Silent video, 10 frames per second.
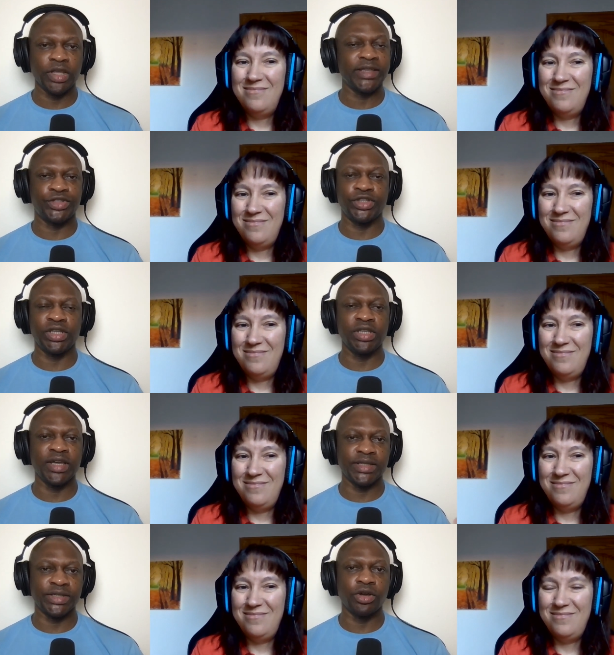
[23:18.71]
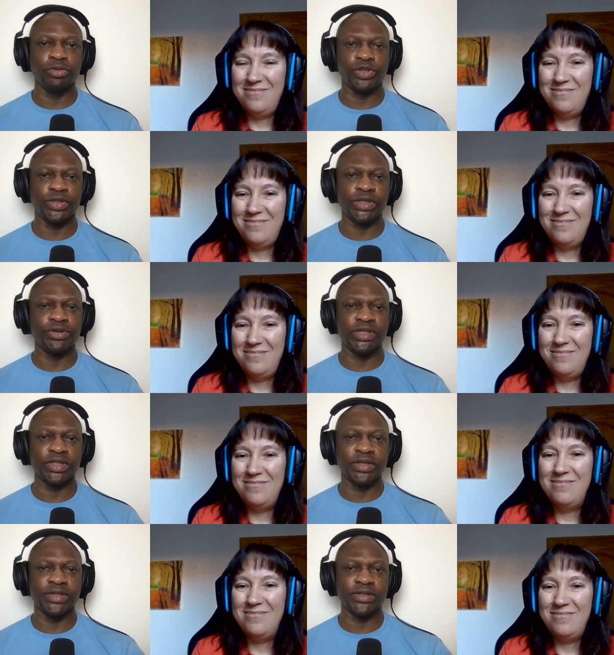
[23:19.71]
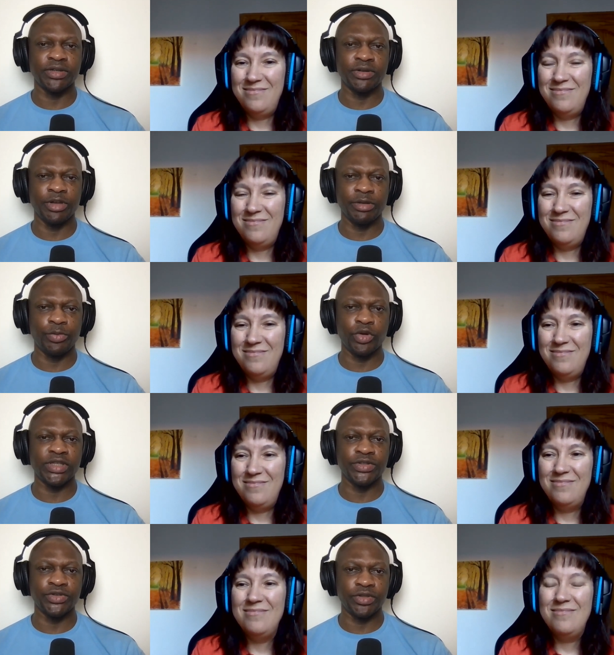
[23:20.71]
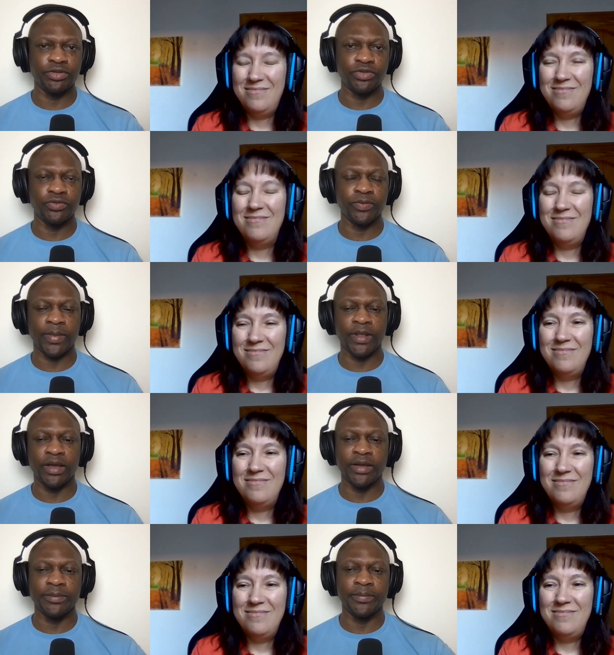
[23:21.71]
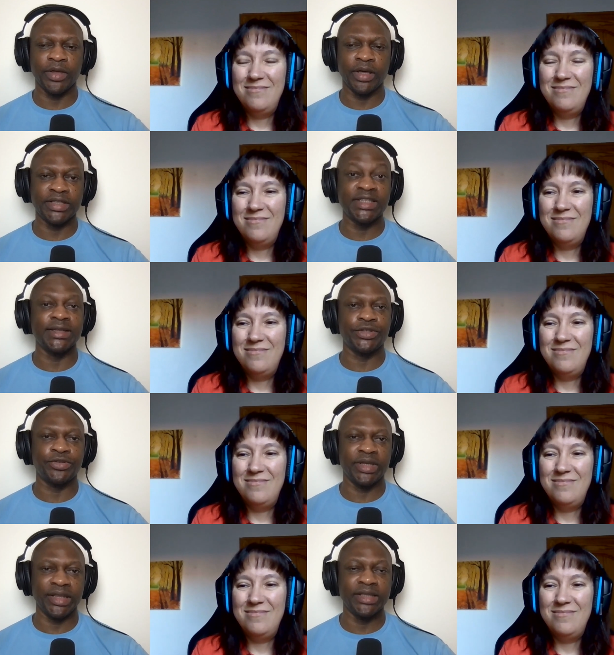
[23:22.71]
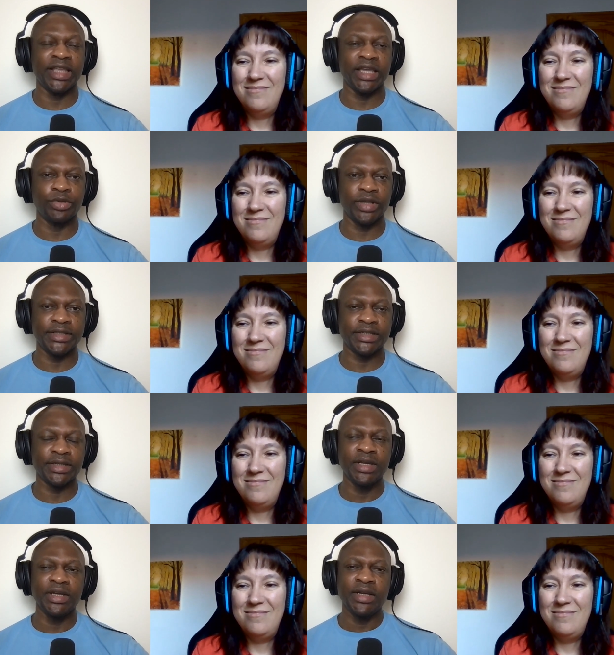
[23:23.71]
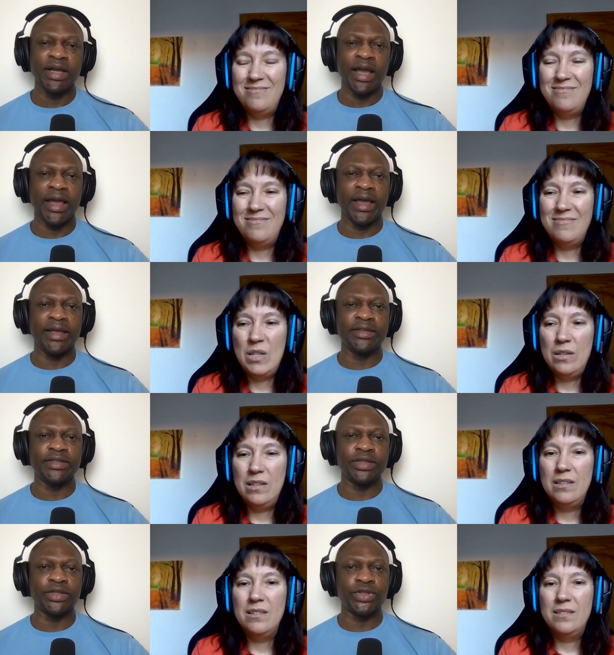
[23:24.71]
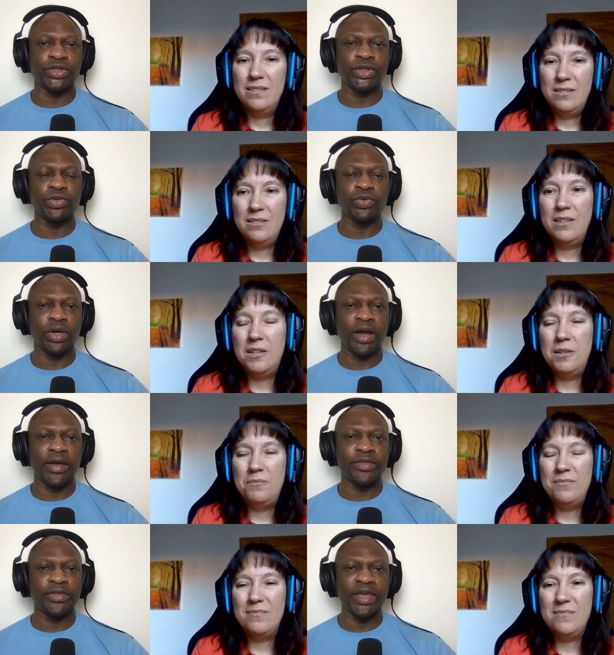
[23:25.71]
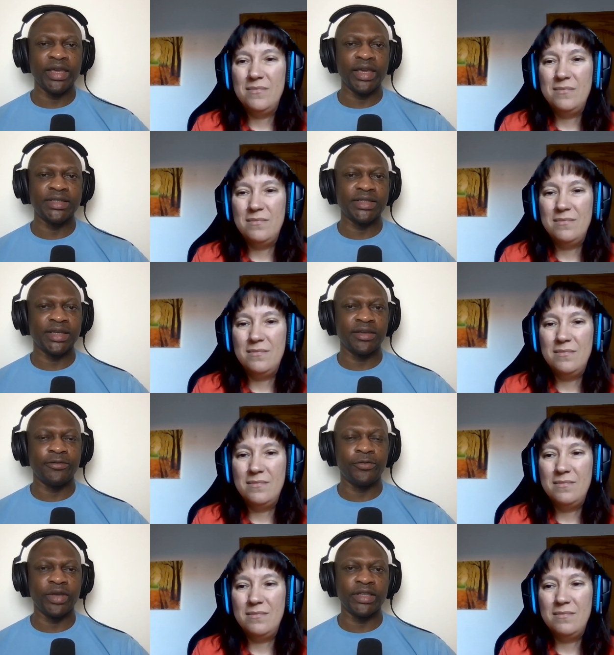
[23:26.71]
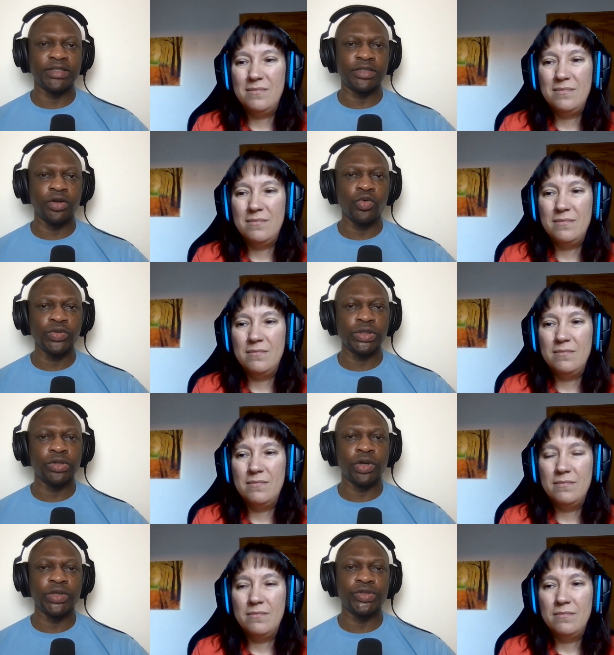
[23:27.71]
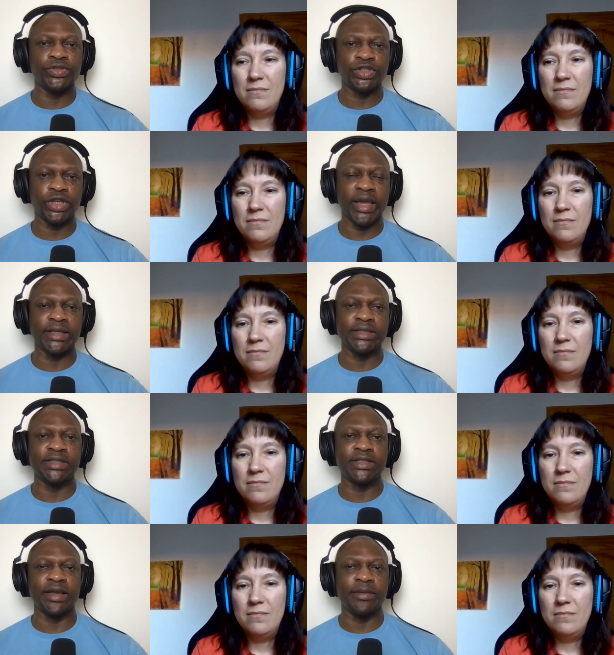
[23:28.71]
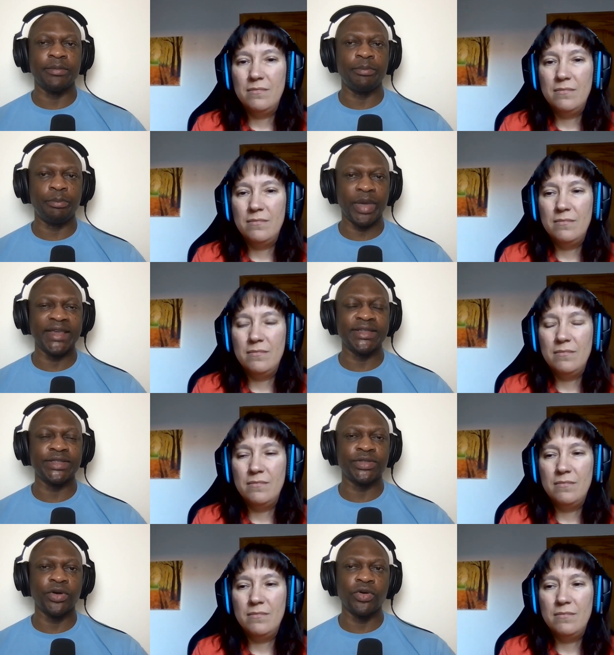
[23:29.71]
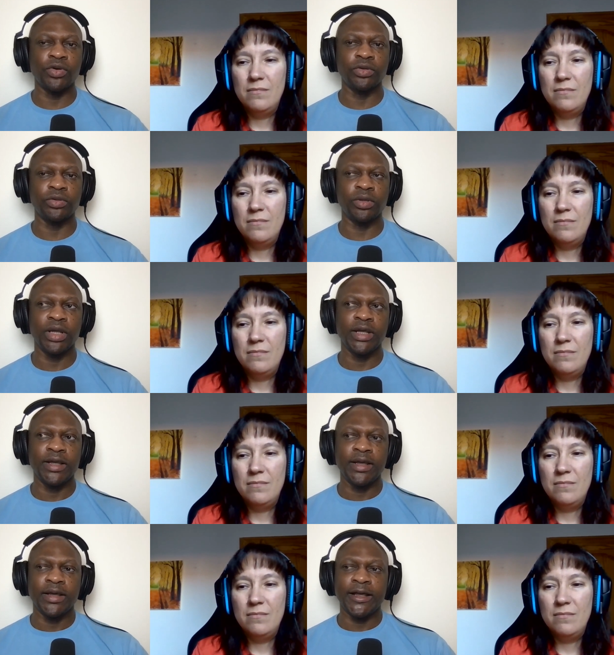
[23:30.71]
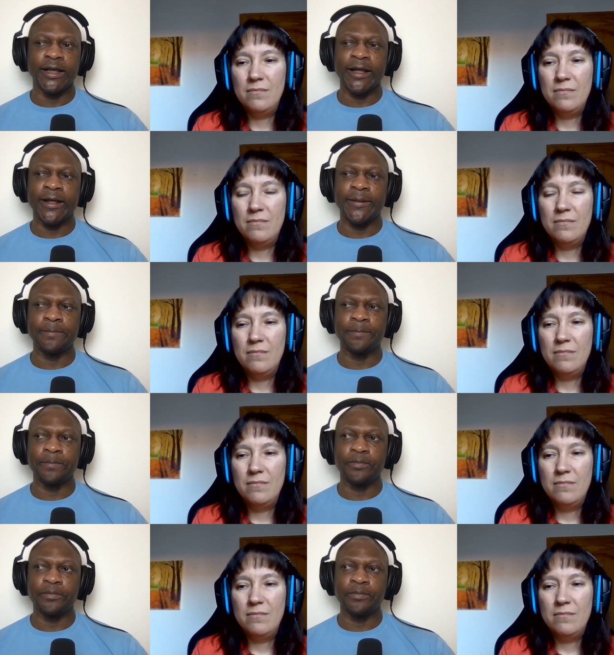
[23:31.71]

Speaker 1: SGE as an option. So it's a, a, button you you um, uh, tick to en enable it. And 2 -huh. I think it's uh, it's also going to change based on um,